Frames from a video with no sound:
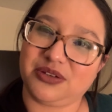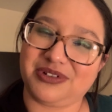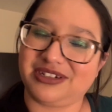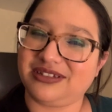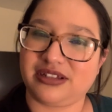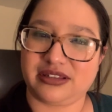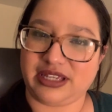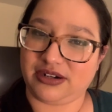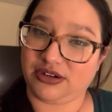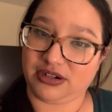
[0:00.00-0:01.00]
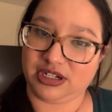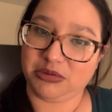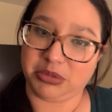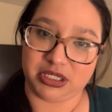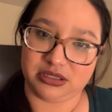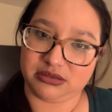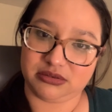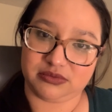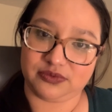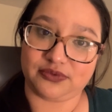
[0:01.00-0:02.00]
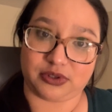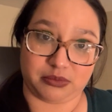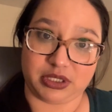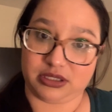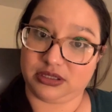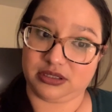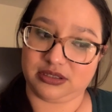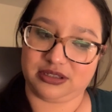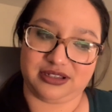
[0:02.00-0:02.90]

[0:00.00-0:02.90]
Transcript: which is not that early, but for me it is.